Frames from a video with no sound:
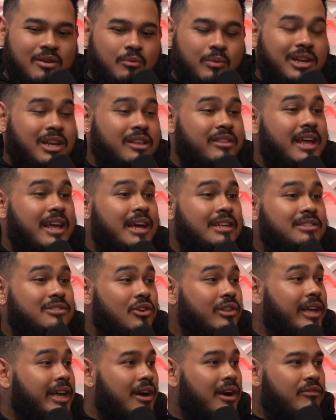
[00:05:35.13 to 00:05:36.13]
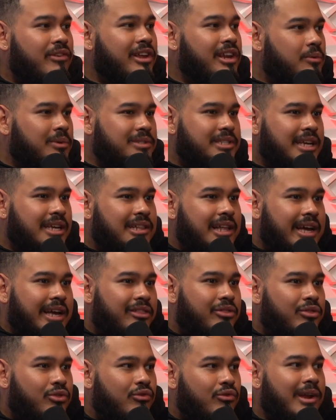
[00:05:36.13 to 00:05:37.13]
we did that. So like a video would take
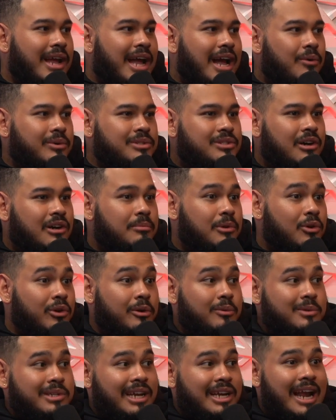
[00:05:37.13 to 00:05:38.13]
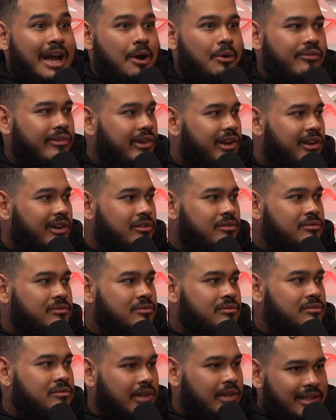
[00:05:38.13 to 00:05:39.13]
like three hours to upload, and it was like an hour video.
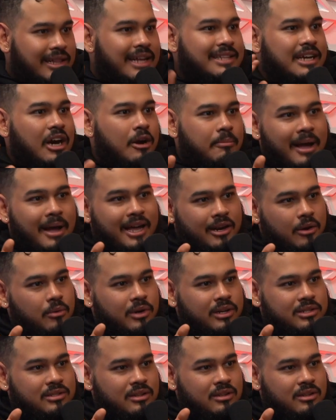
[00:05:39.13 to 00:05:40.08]
Like yeah. that's how Those bad it was,